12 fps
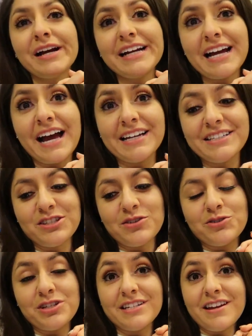right, guys,
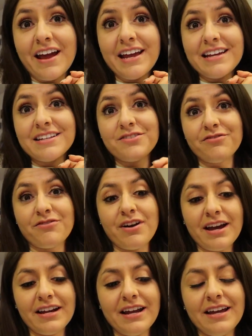so today is
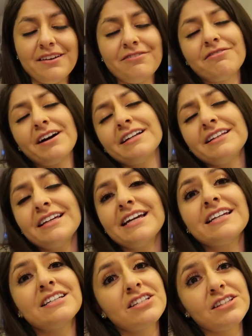Friday, finally,
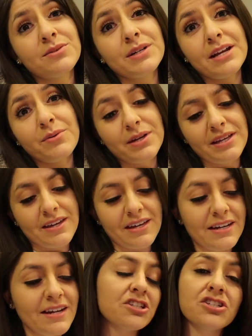and it's a 3-day
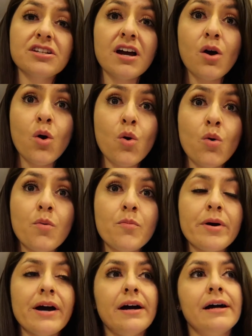weekend. I just got
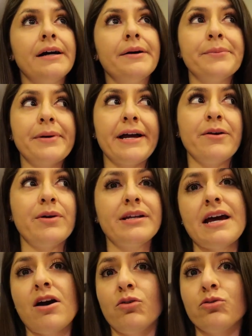home. I
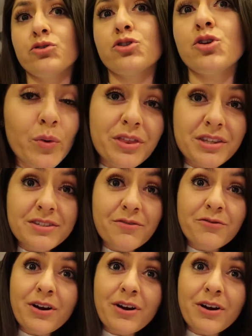went out with some